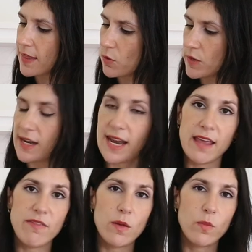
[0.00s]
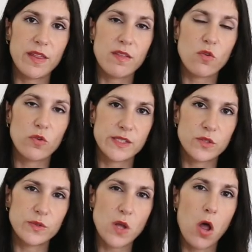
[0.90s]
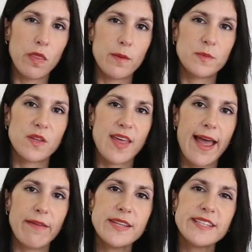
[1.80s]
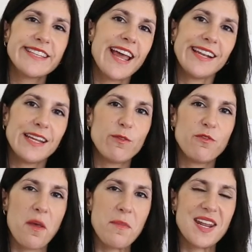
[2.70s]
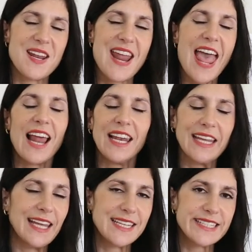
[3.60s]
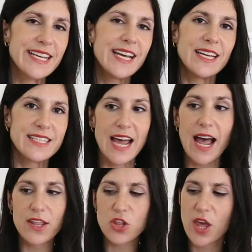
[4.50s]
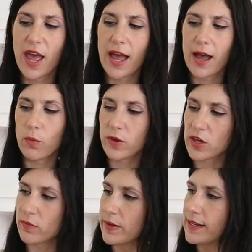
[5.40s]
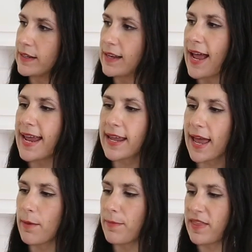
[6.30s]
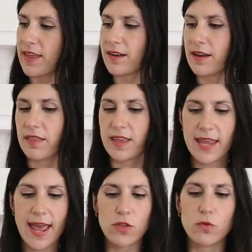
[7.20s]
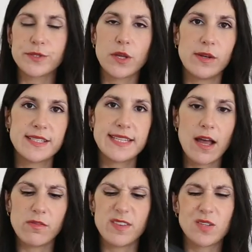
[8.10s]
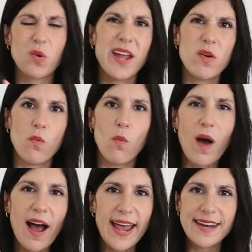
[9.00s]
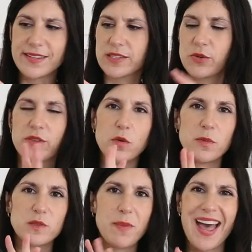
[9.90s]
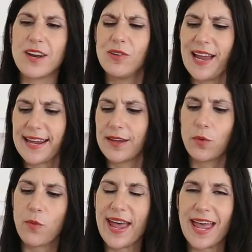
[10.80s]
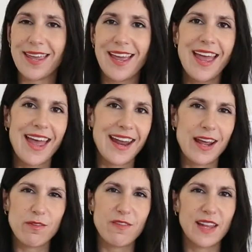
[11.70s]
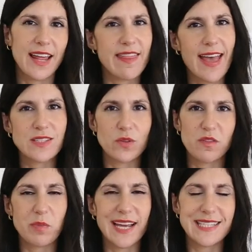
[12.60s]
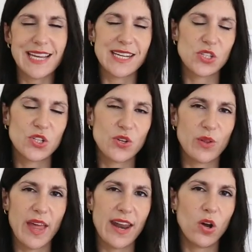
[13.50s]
and they're in a navy with crystals on them. So they have this slightly feminine, elegant touch, which I really like. But then the actual sole itself, it's quite wide and sort of almost paddle-like in a way. And I feel like that sort of plays into that